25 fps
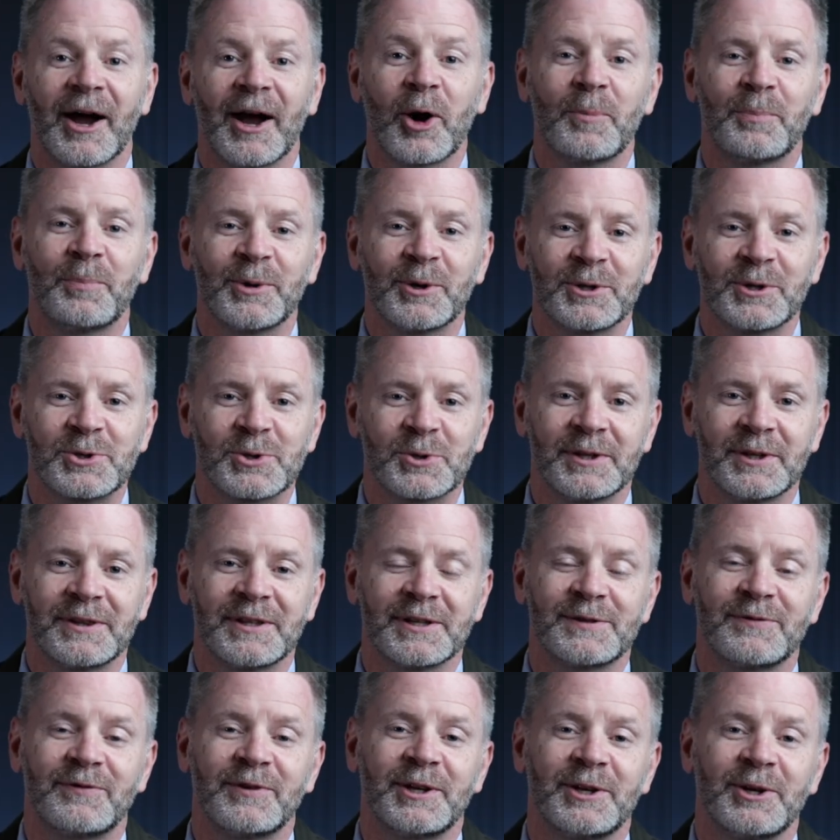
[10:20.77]
hope you enjoyed
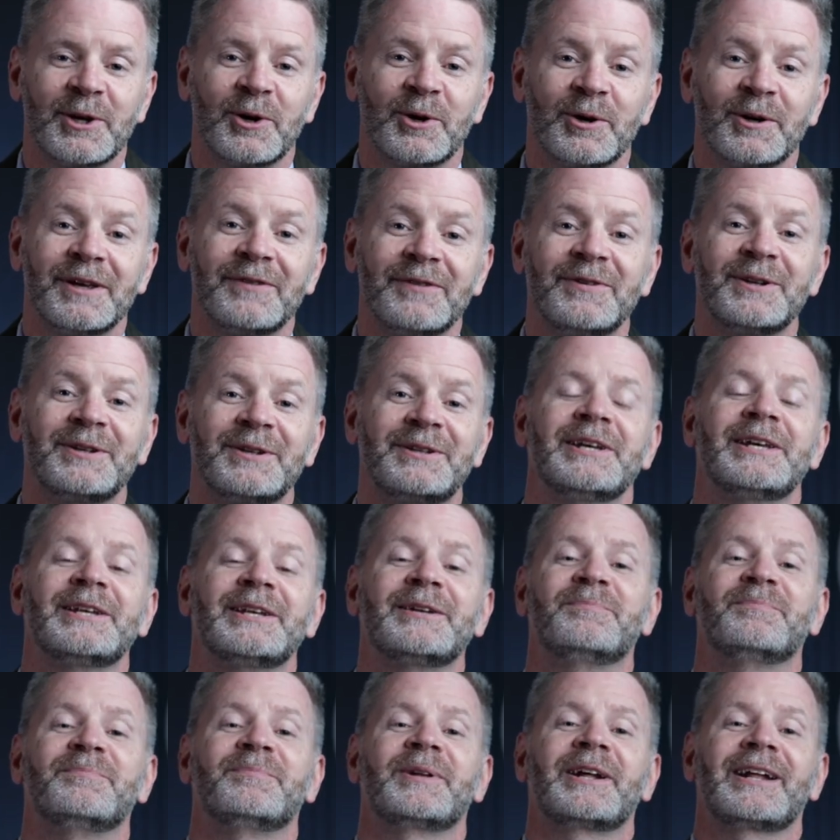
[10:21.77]
this video. If you
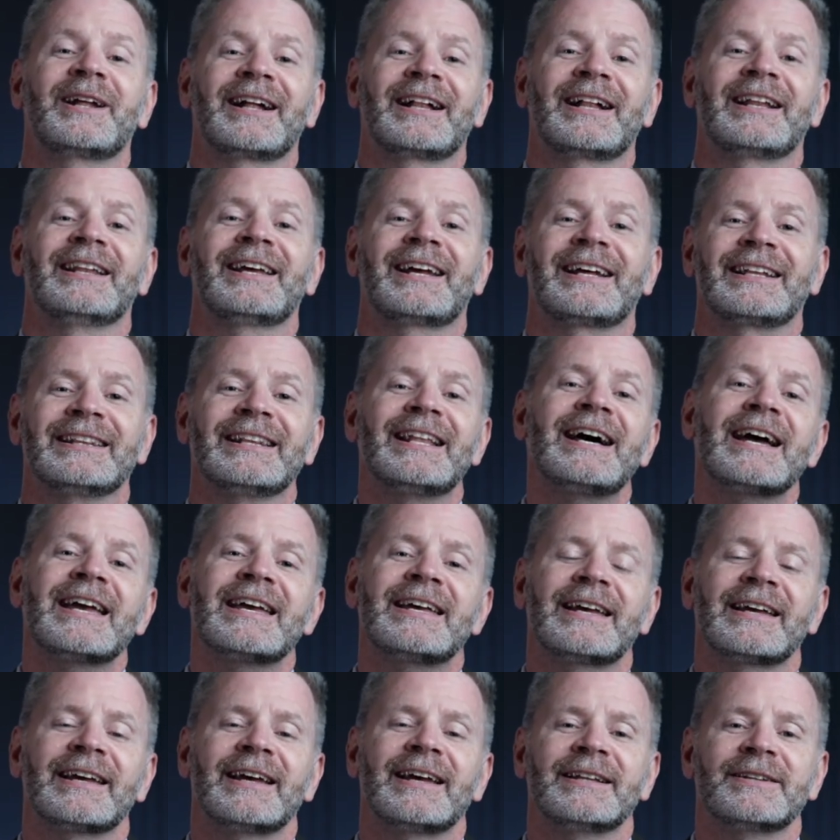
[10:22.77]
did, click
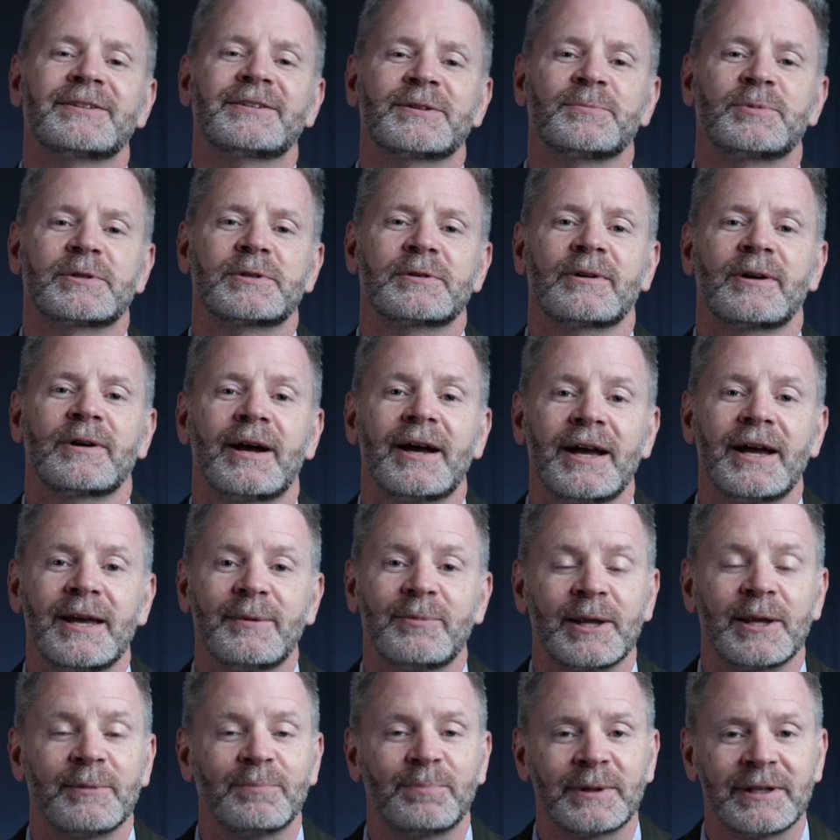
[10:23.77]
like and
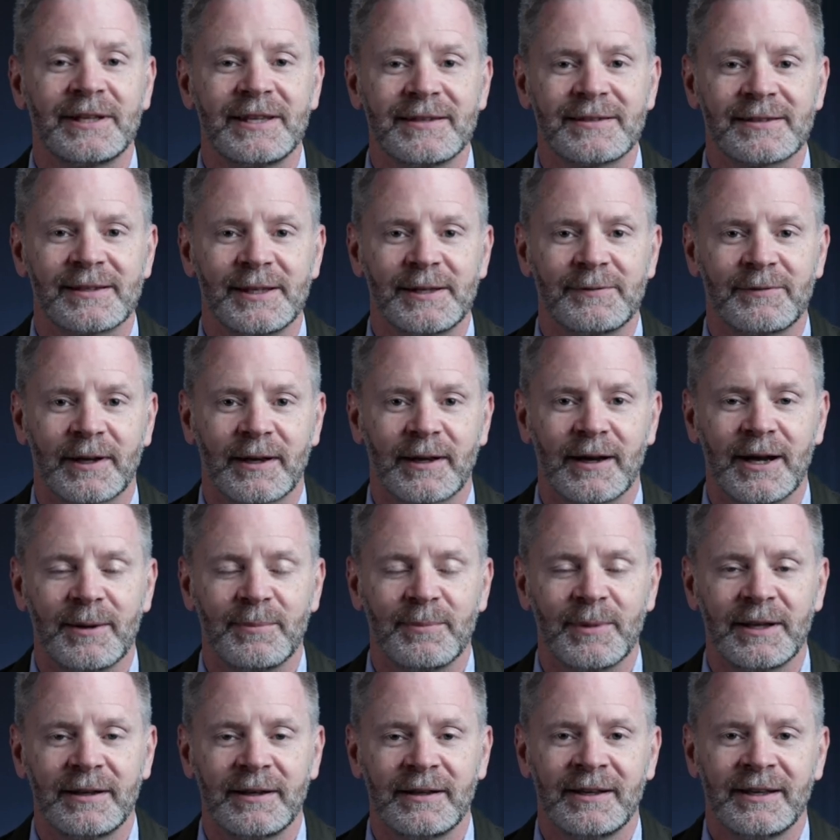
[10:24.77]
subscribe, and please leave a
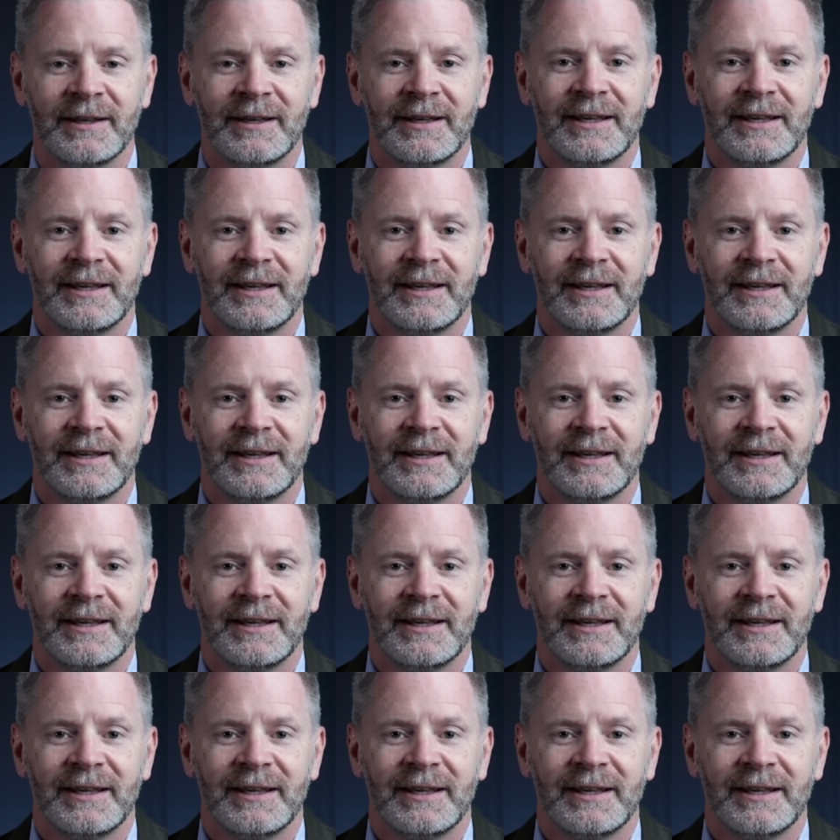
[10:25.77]
comment.